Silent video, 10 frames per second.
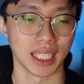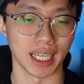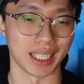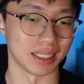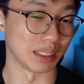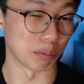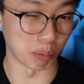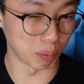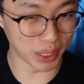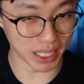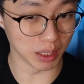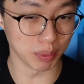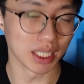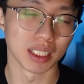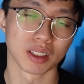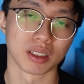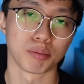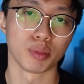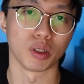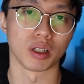and maybe it's gonna
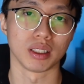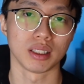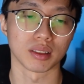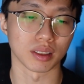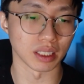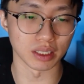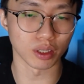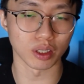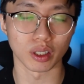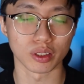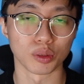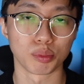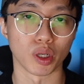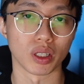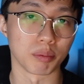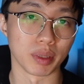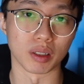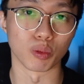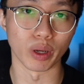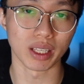cause you to put on a bit
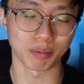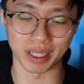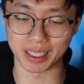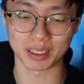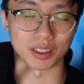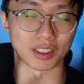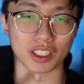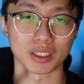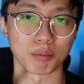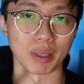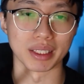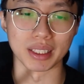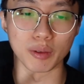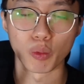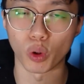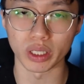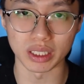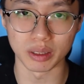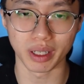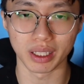of weight, but this is just mainly
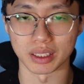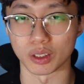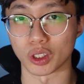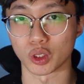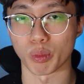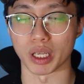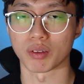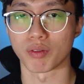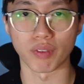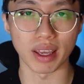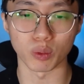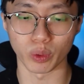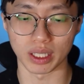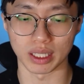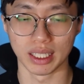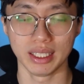water weight. It's not so much fat weight.